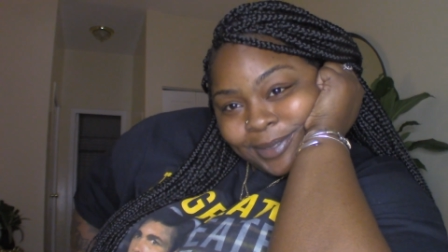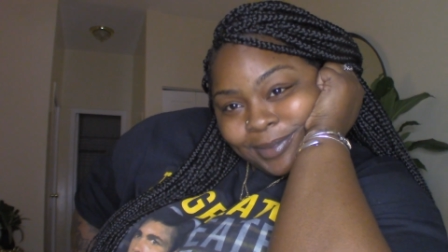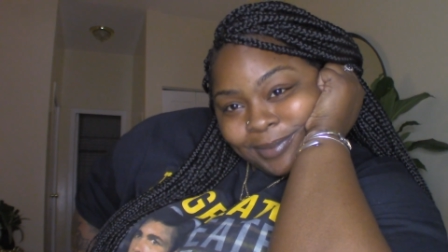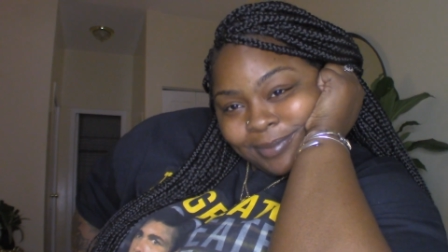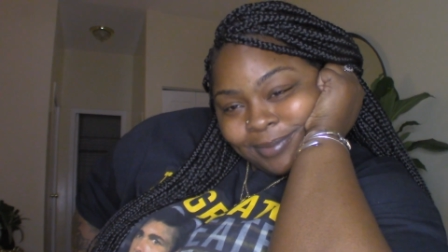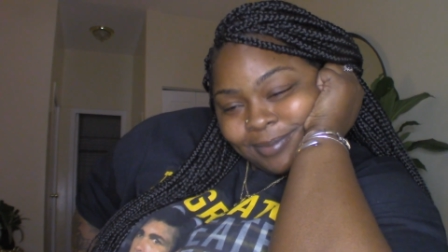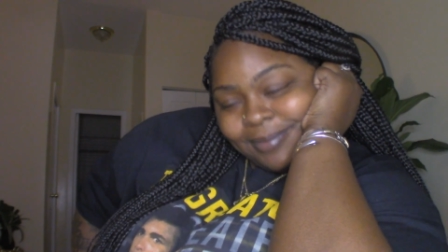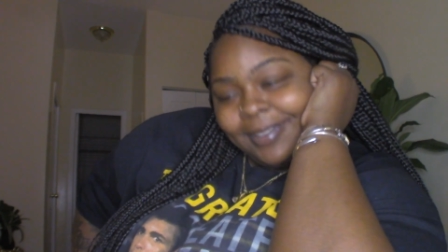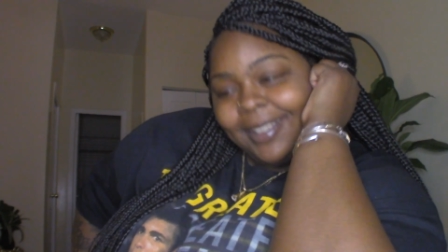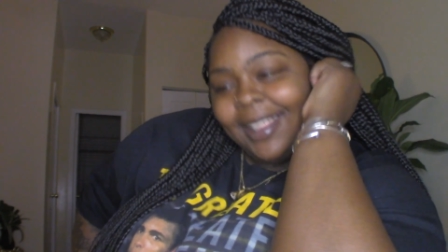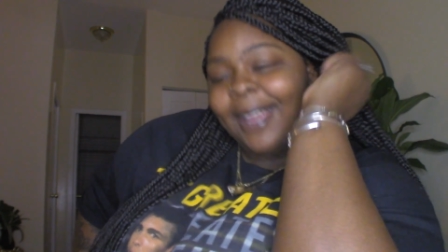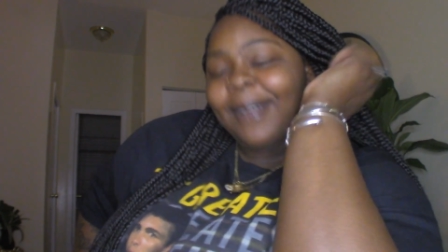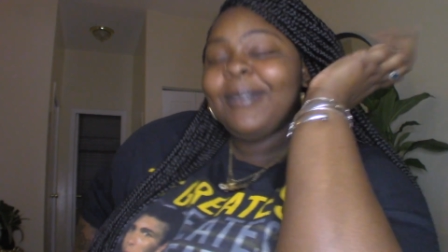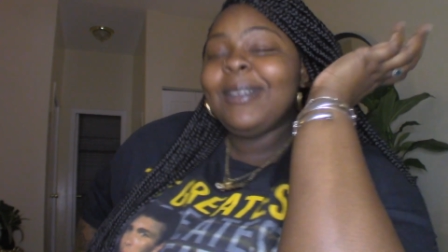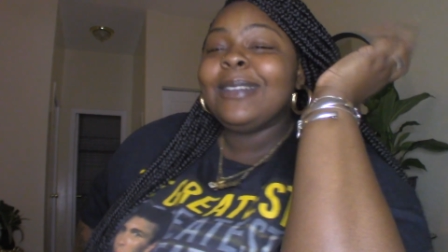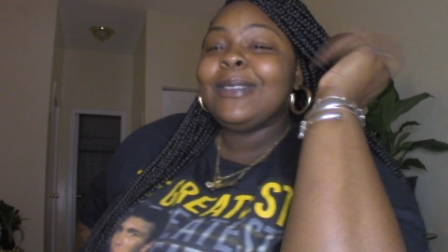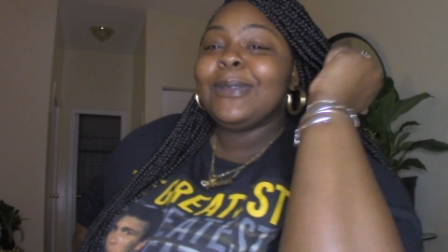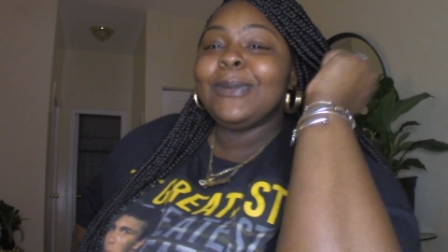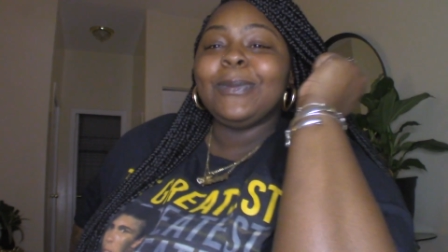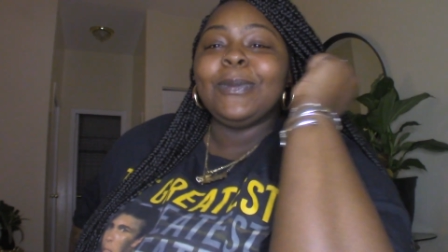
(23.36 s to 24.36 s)
I
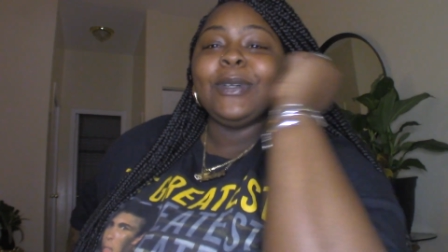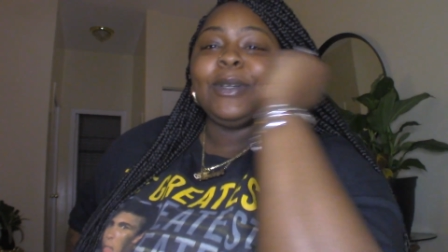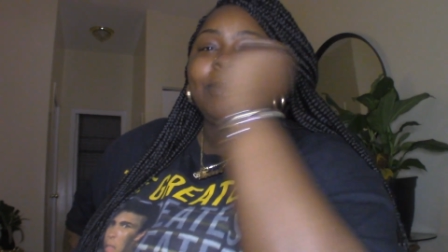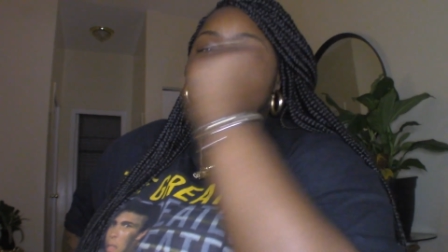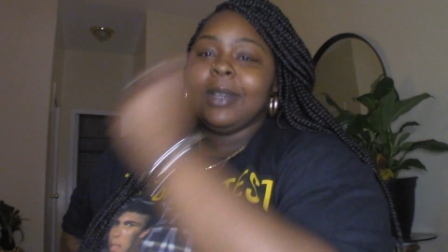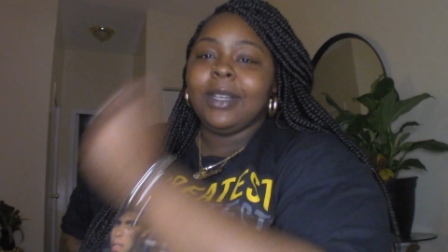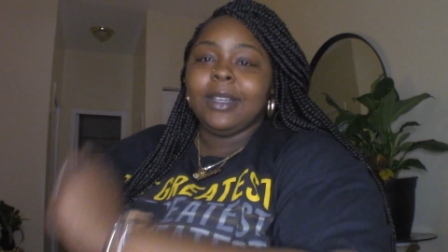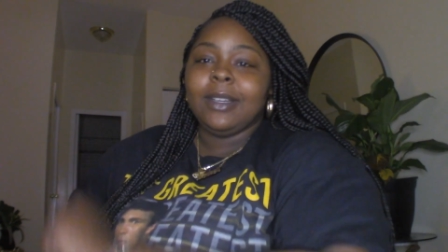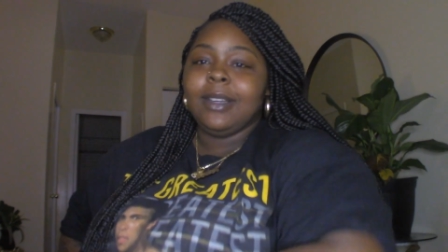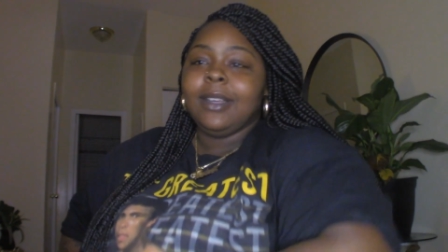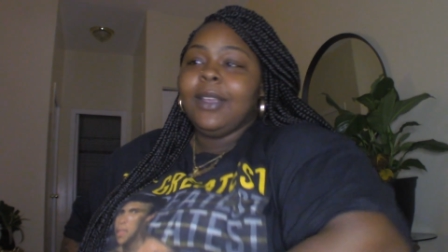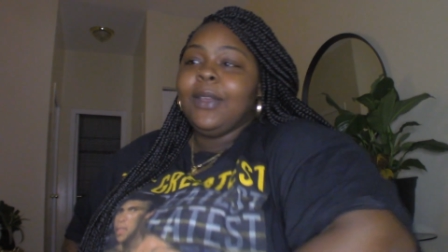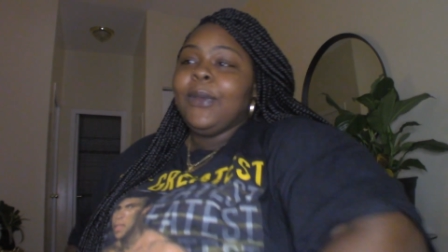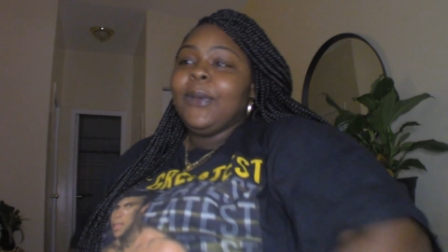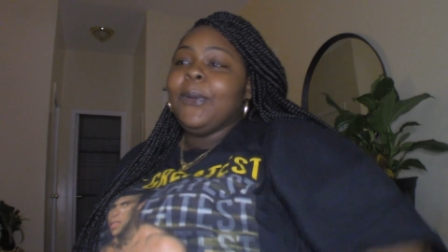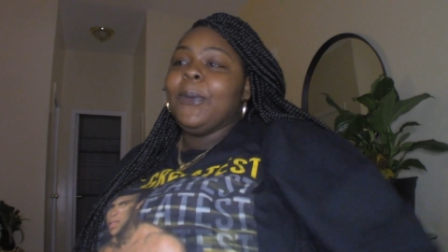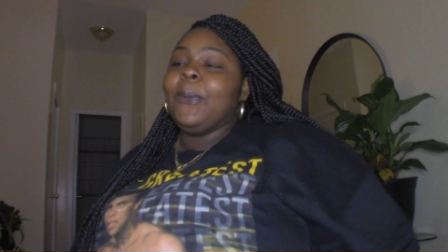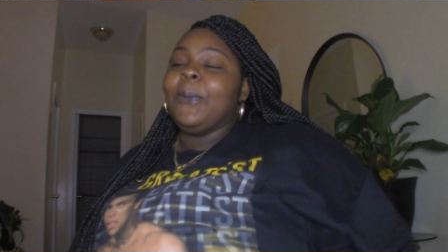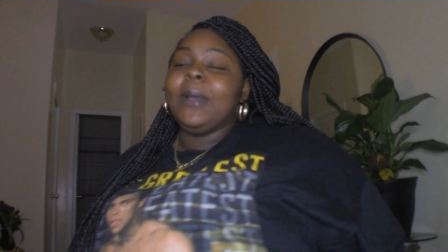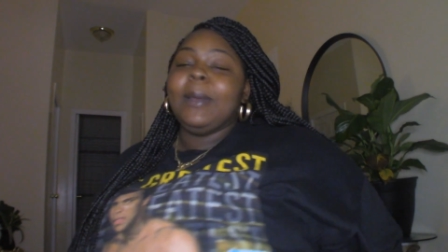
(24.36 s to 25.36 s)
went to Walmart
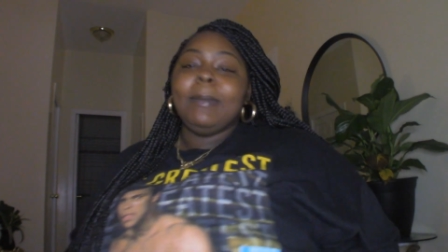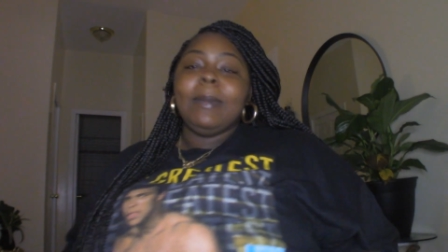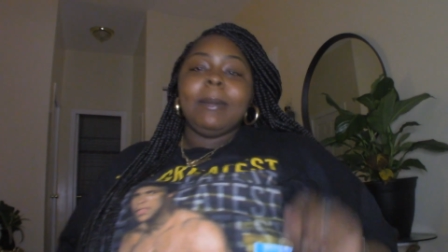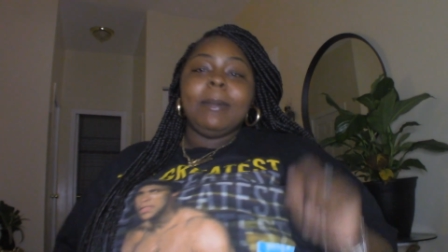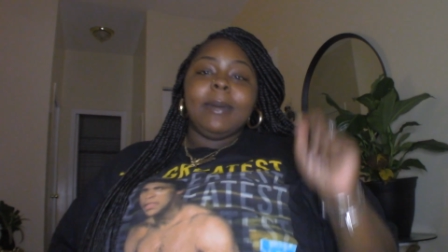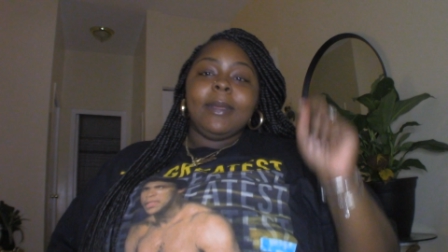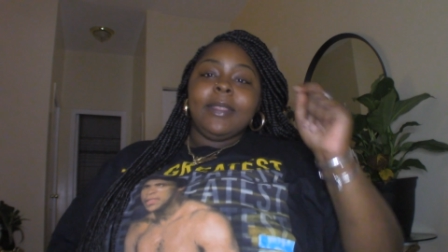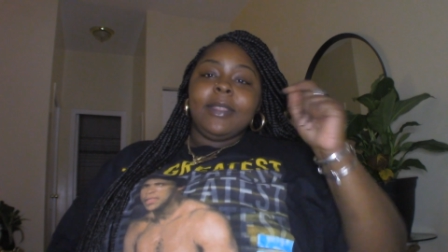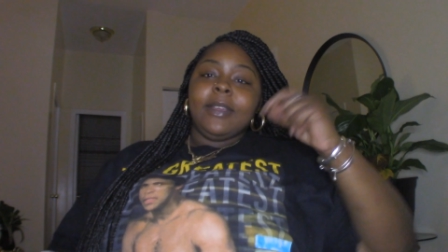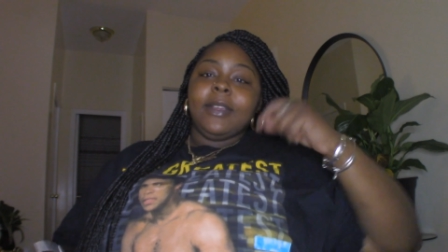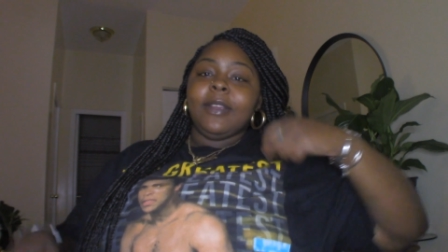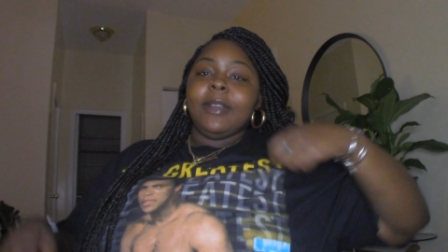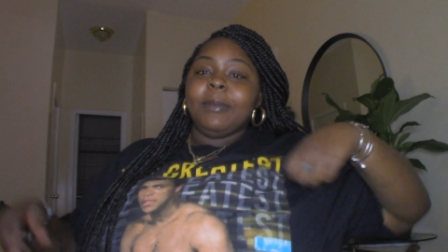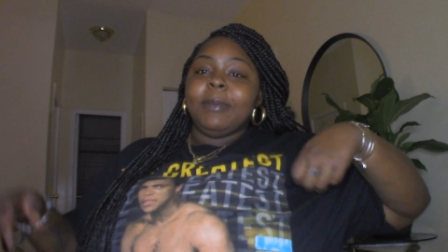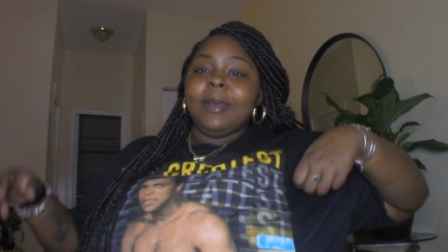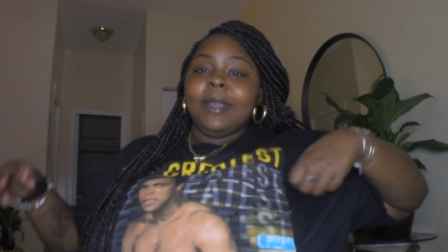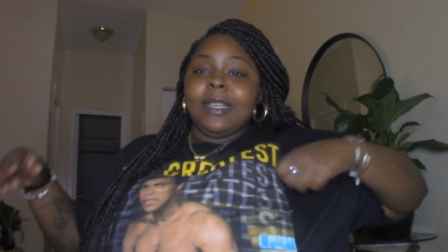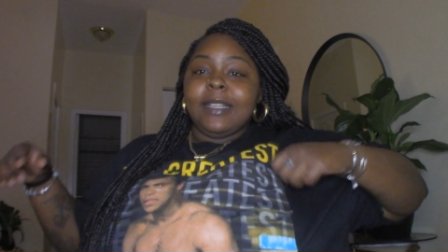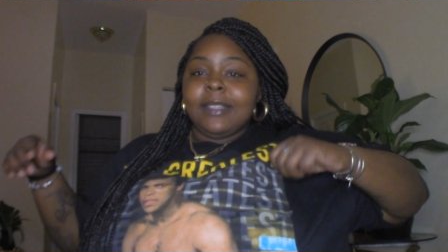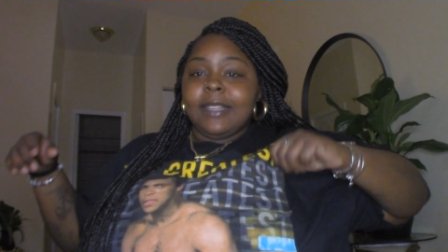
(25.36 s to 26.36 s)
with my mother
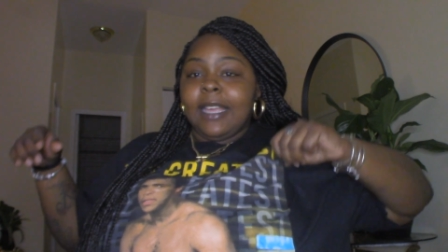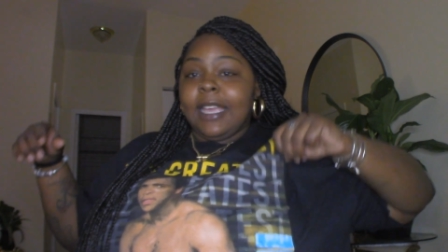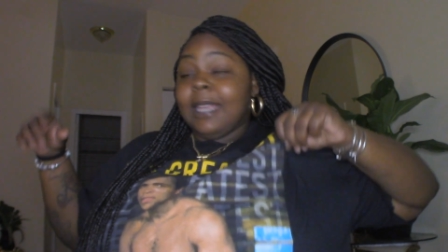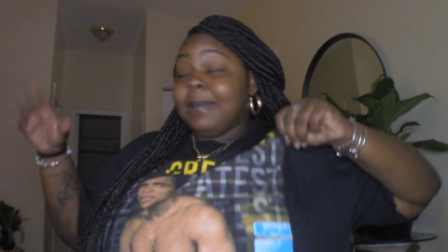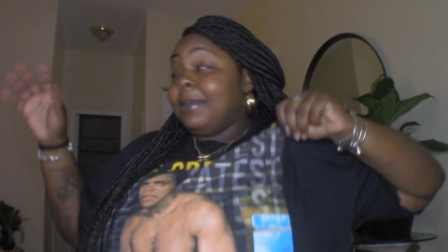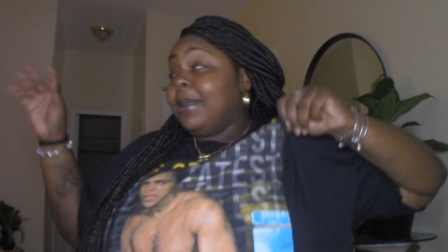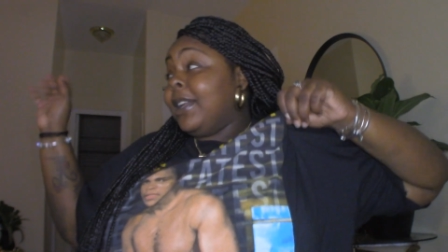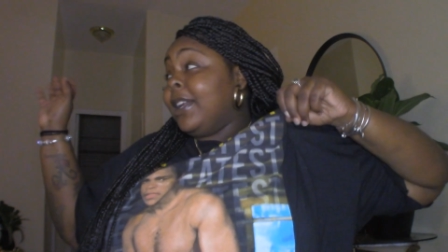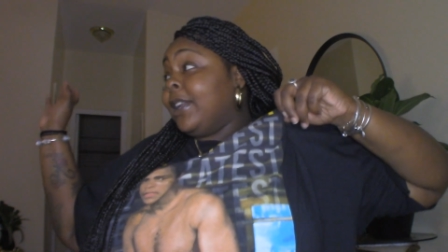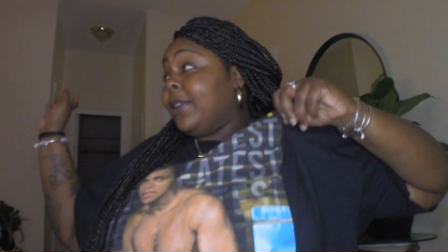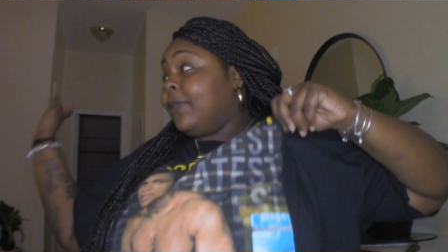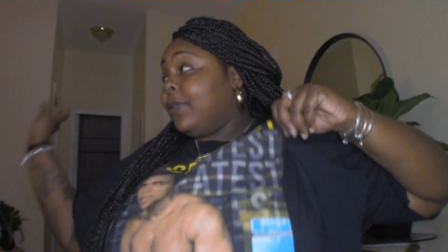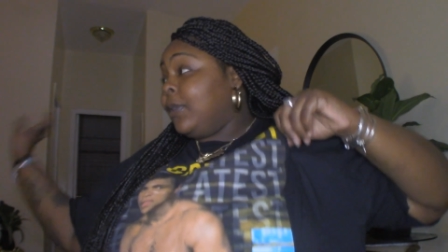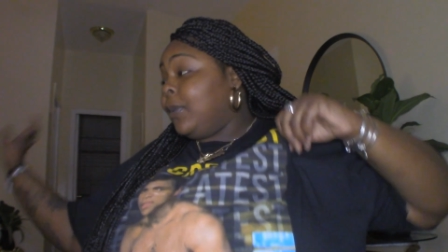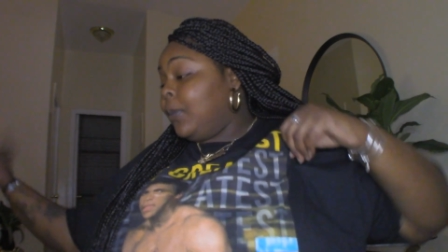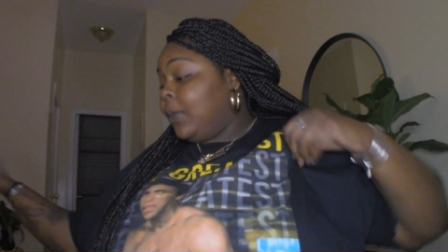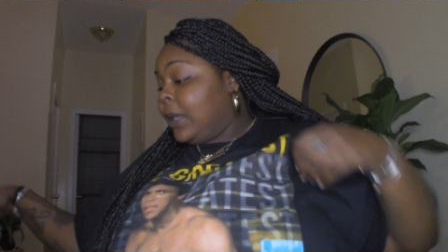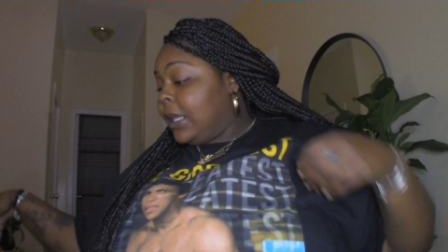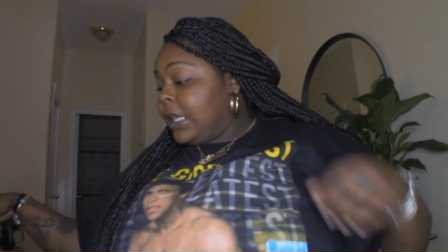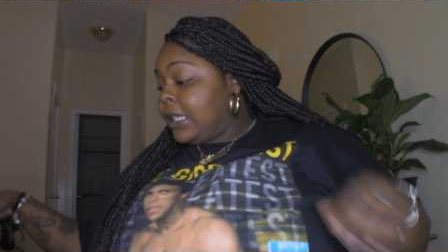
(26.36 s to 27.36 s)
because I ain't been in a few
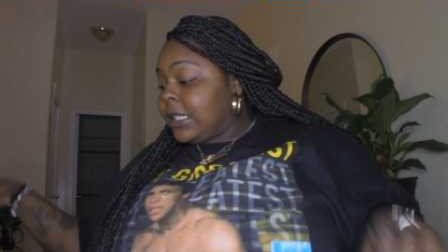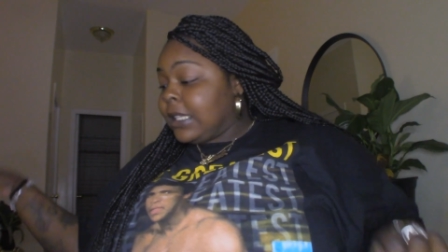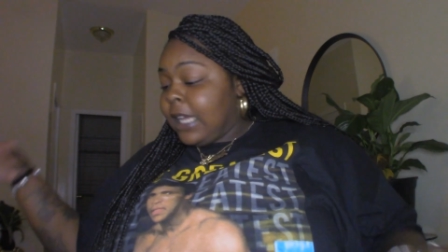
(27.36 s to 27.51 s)
weeks.